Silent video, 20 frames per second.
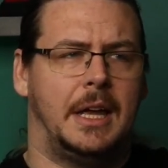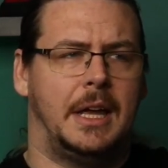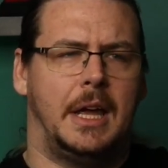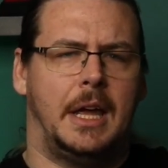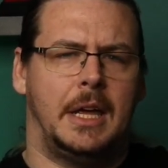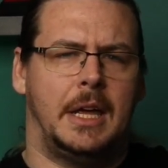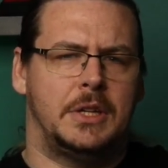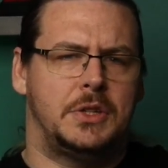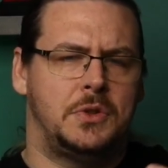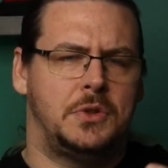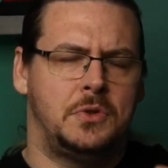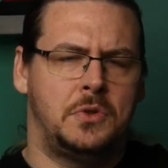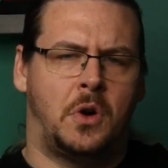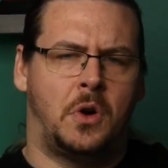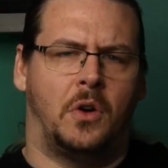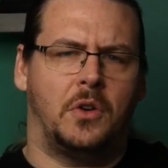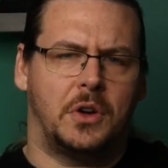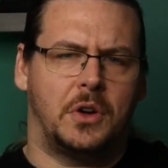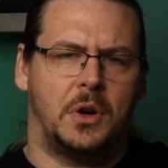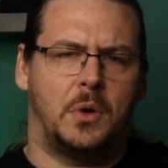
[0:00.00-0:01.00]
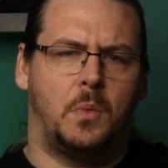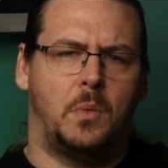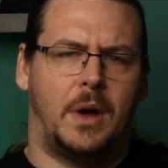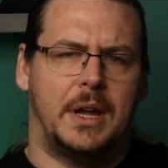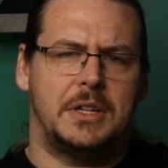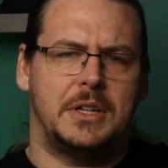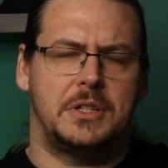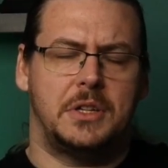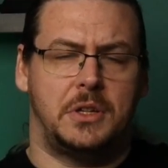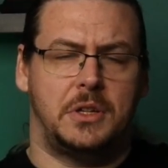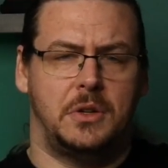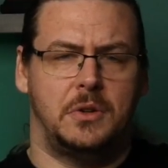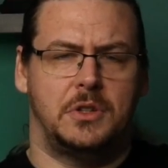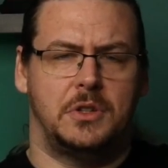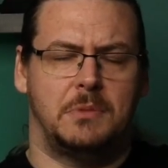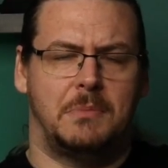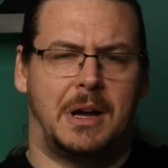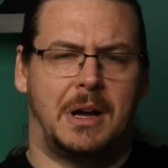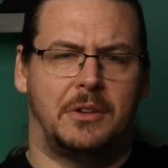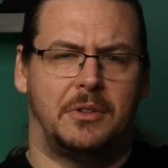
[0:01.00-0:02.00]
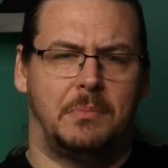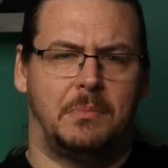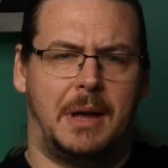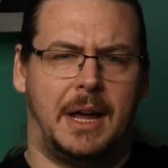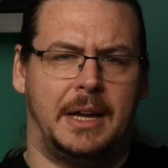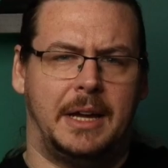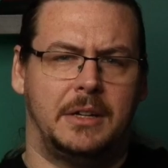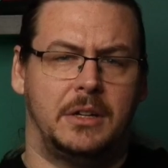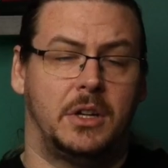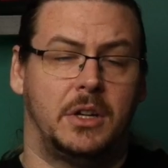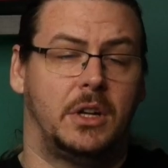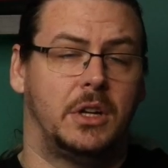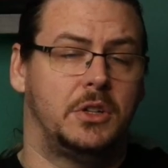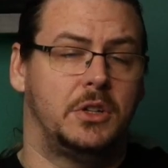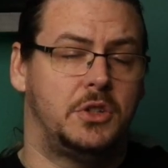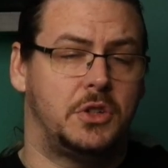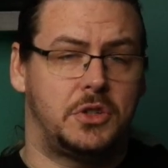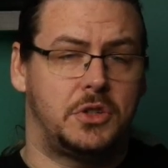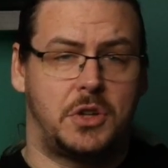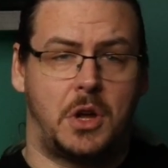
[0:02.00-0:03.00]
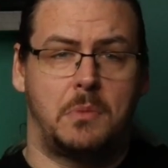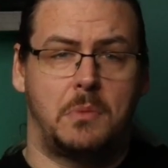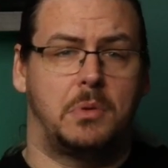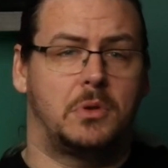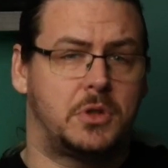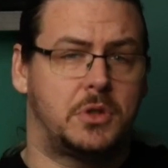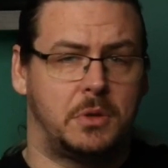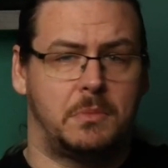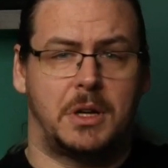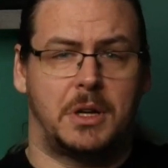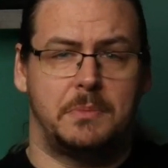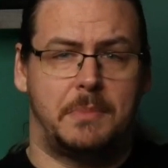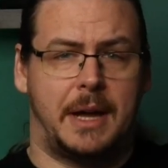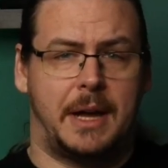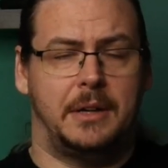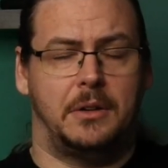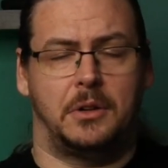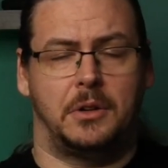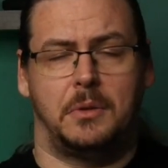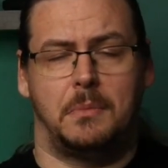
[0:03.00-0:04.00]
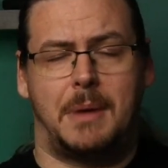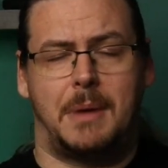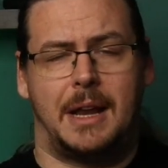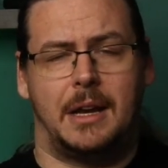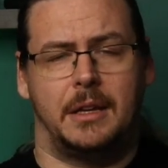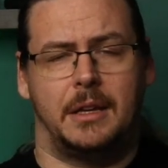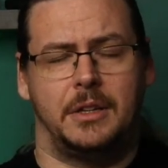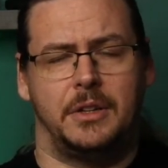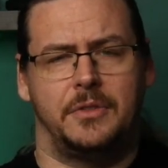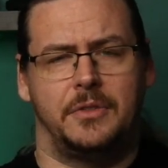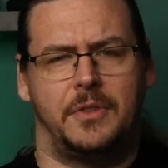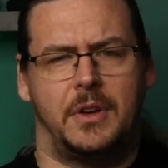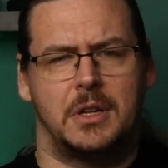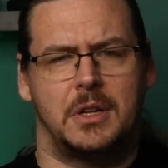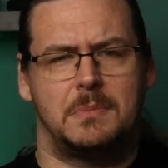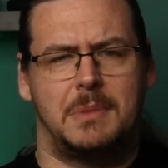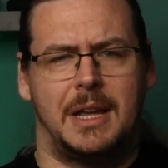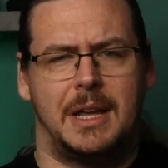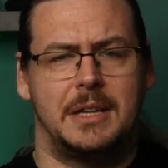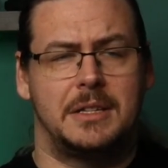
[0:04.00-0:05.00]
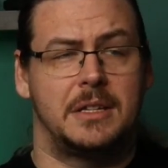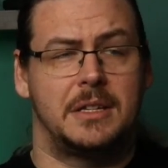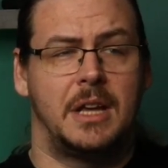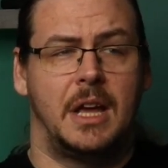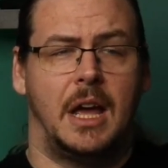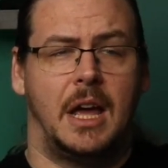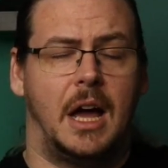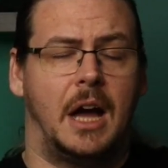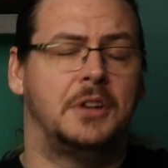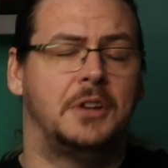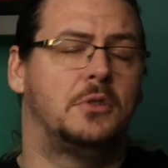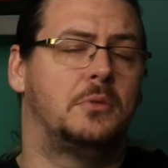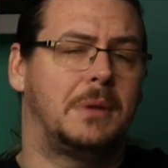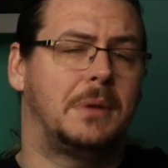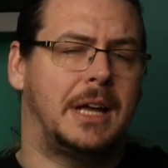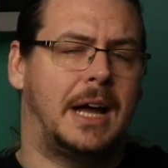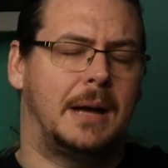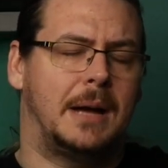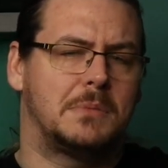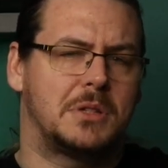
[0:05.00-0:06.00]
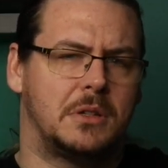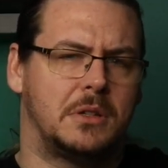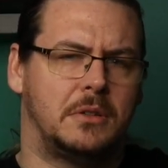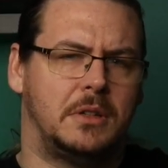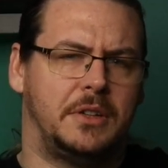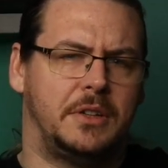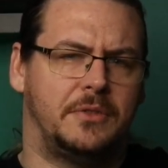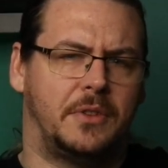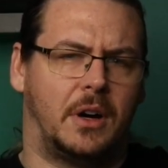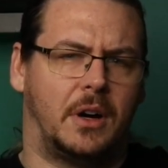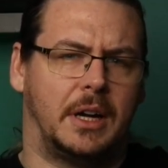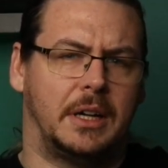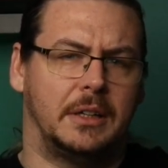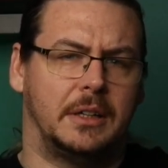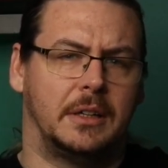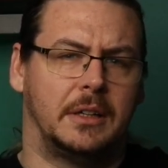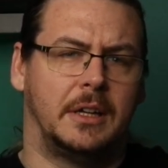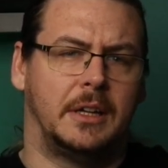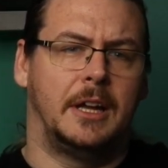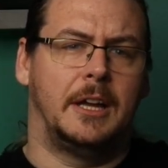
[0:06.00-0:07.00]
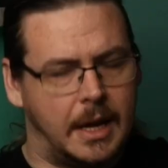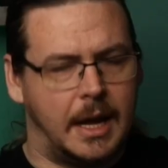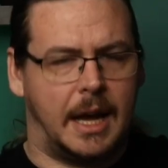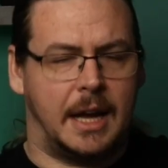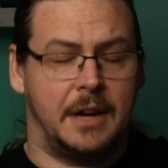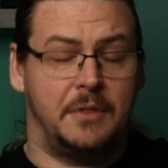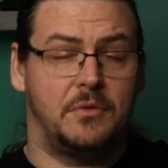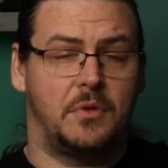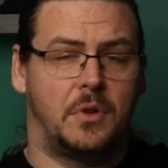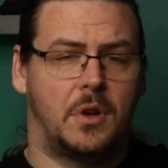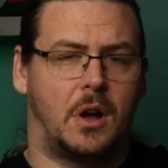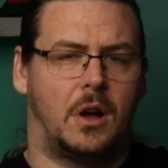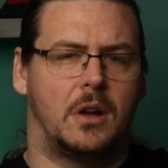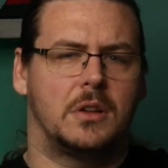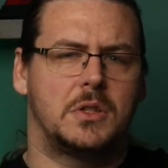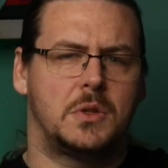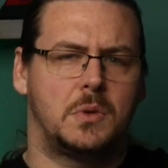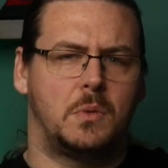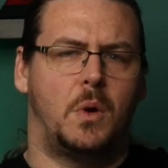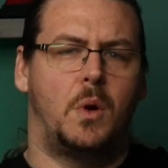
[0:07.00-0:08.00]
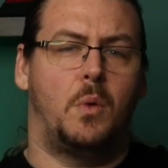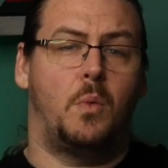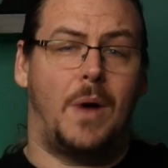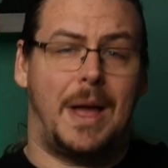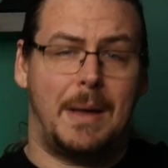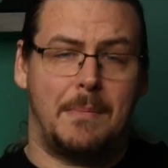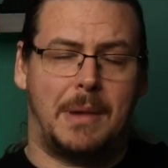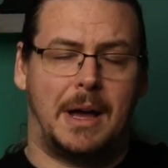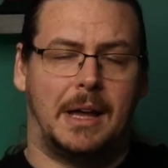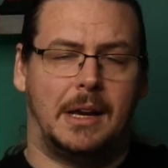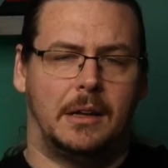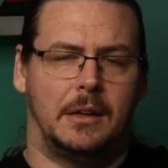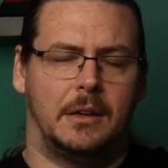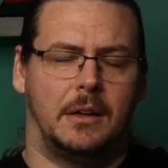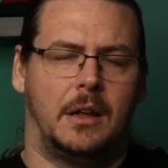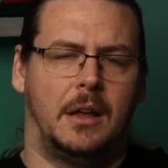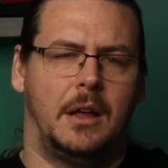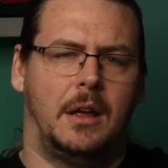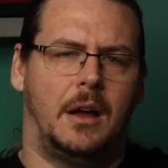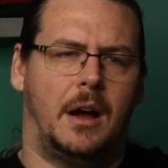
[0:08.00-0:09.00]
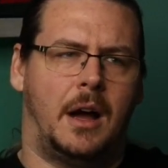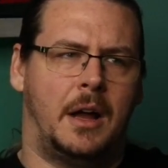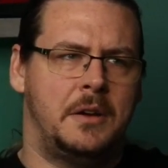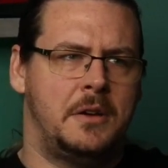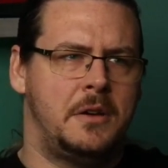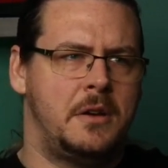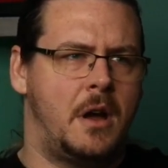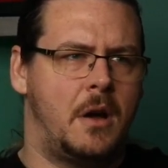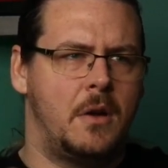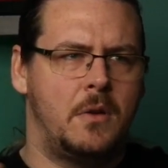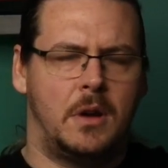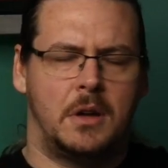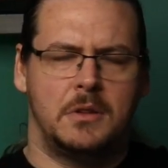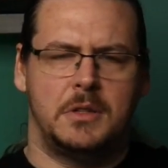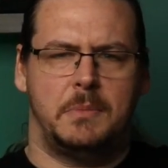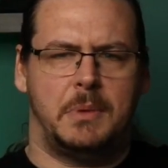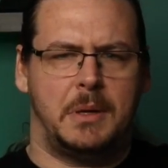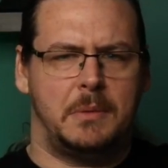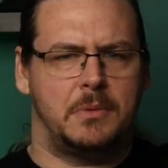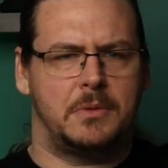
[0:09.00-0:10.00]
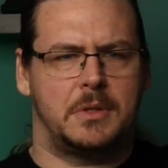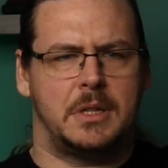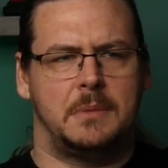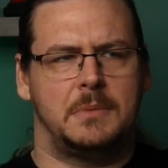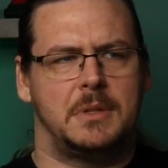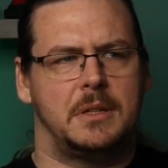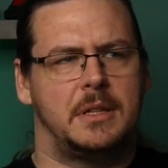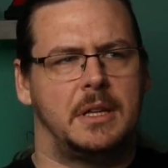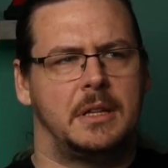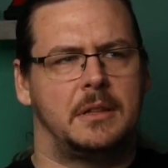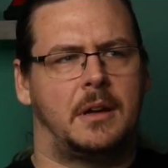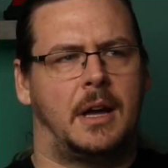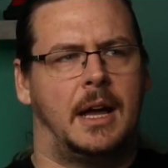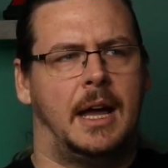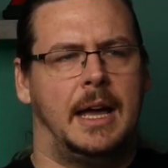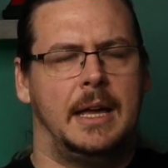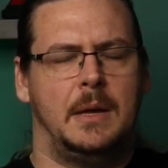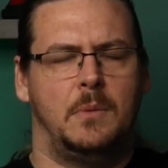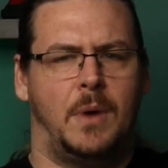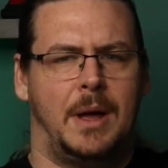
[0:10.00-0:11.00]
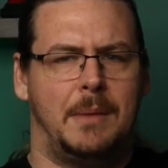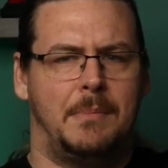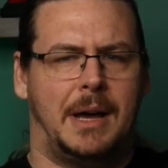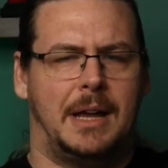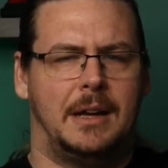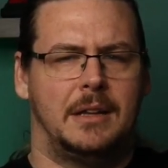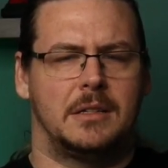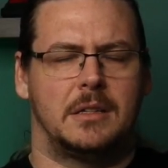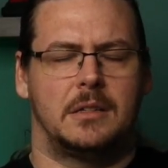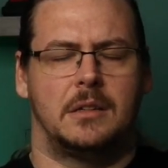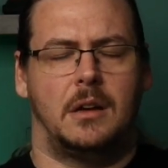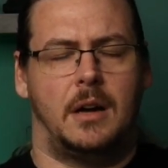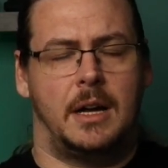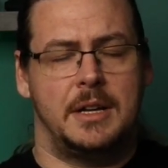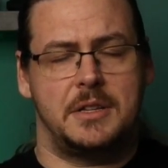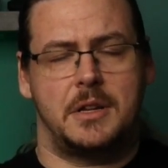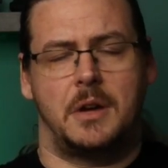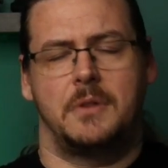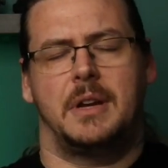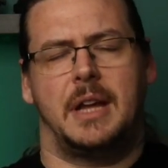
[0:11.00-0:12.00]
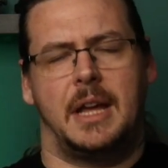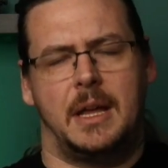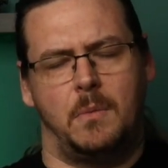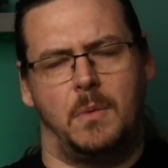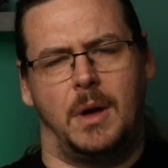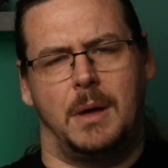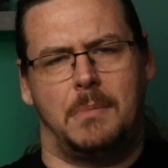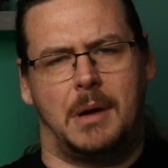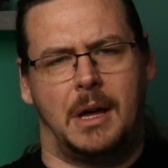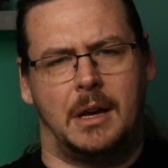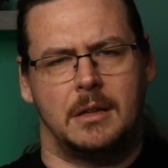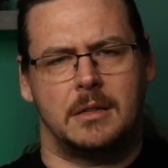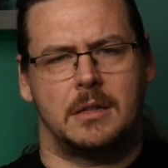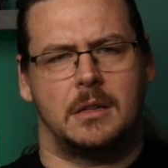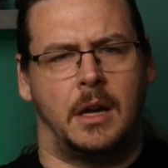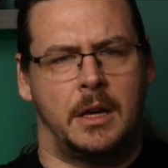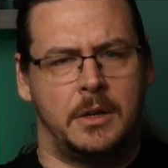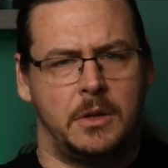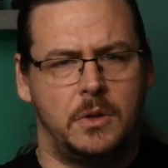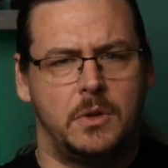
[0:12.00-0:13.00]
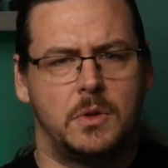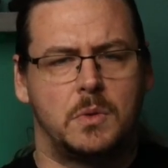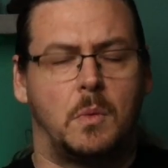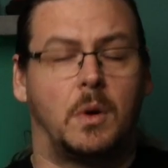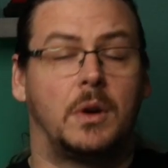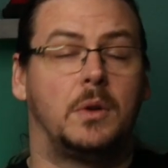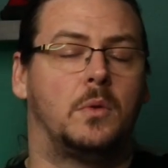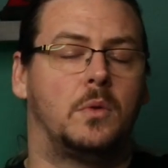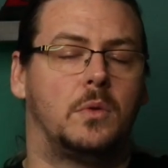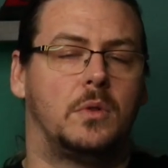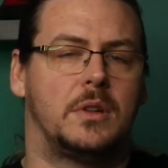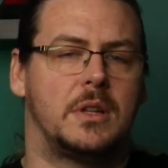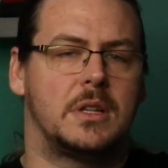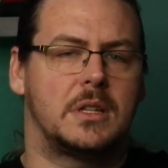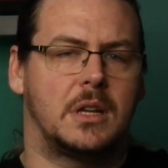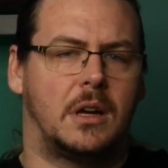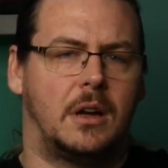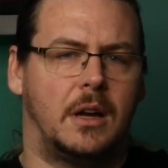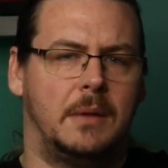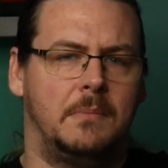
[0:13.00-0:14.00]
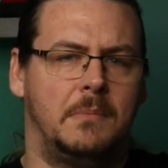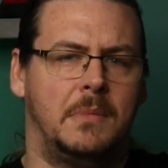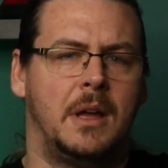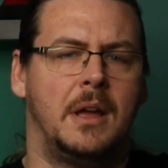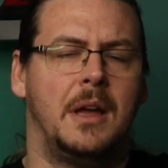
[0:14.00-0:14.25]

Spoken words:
It's not going to waste a huge amount of paint. Just don't put too much paint on the palette in your first place and you'll be absolutely fine. And in regards to a wet palette, I know loads of people seem to think that I hate wet palettes. I don't hate wet palettes. I use one all of the time.